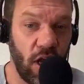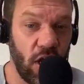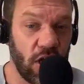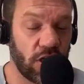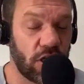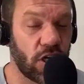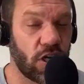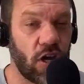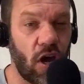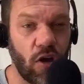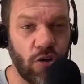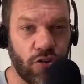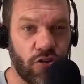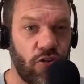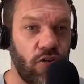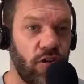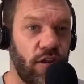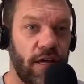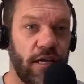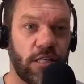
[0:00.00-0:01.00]
So go
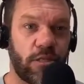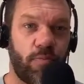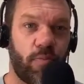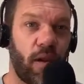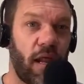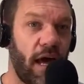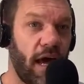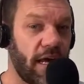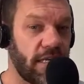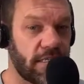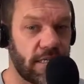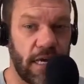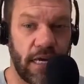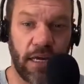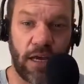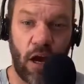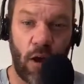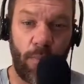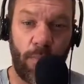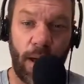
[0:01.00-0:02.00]
through these plays and
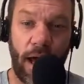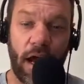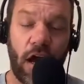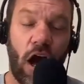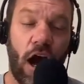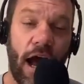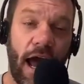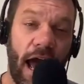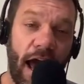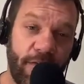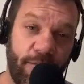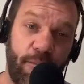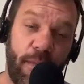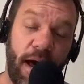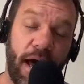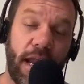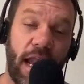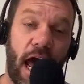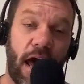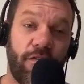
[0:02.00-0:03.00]
go back. I have
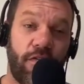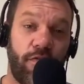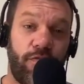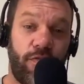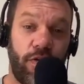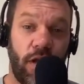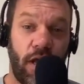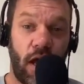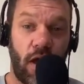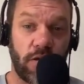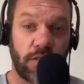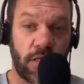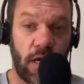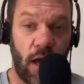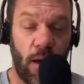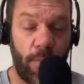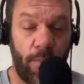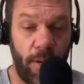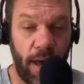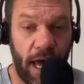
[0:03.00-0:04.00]
made other videos
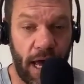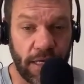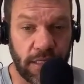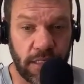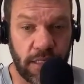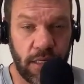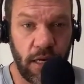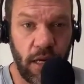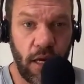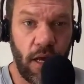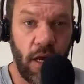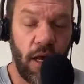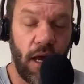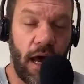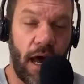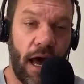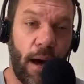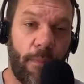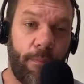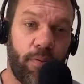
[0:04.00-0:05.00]
about
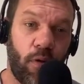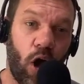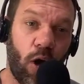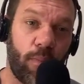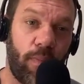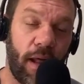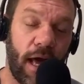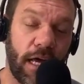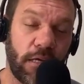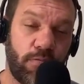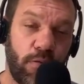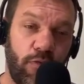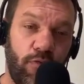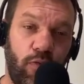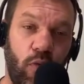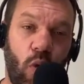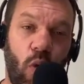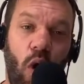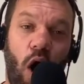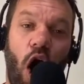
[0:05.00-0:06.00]
block plays
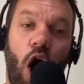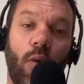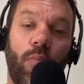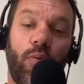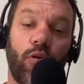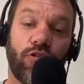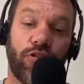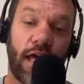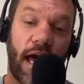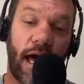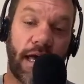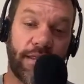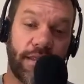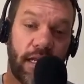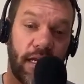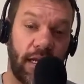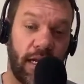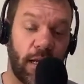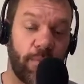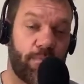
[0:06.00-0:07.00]
before. I'll put that in the
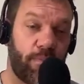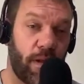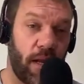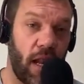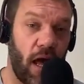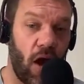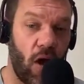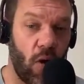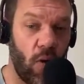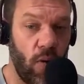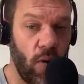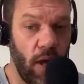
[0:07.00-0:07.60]
link below.